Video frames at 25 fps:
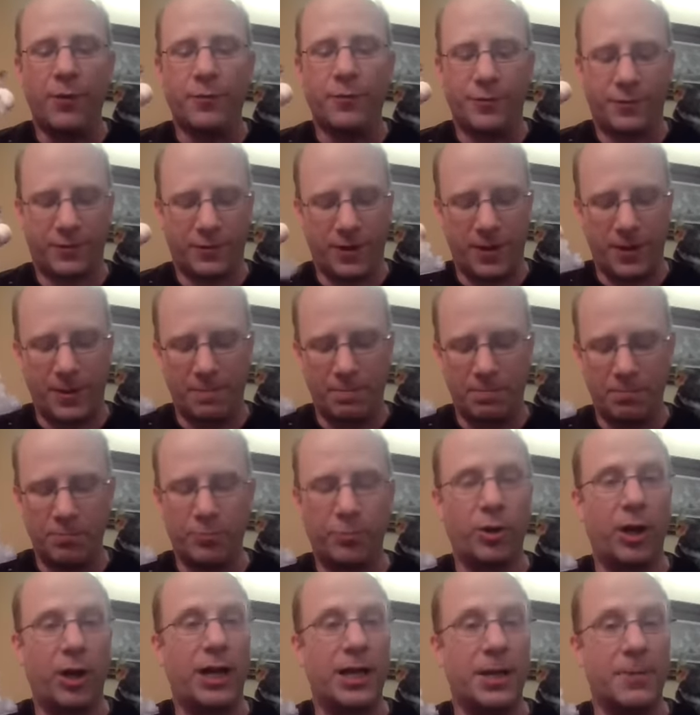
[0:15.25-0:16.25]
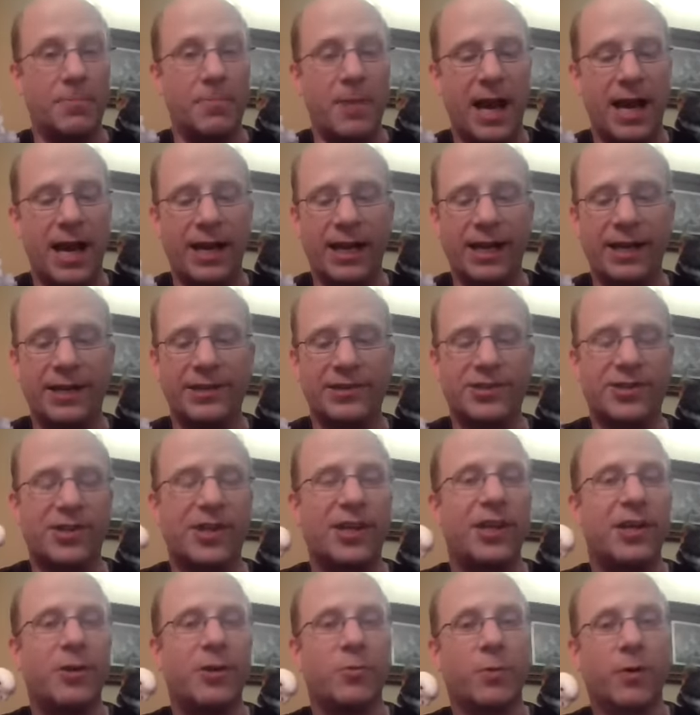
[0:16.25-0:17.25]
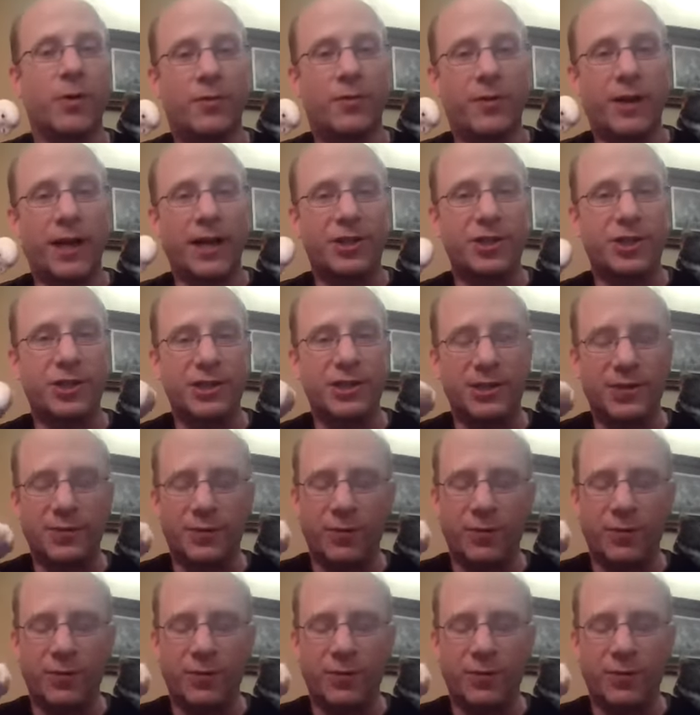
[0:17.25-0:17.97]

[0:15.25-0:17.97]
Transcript: from Brennan Manning's Reflections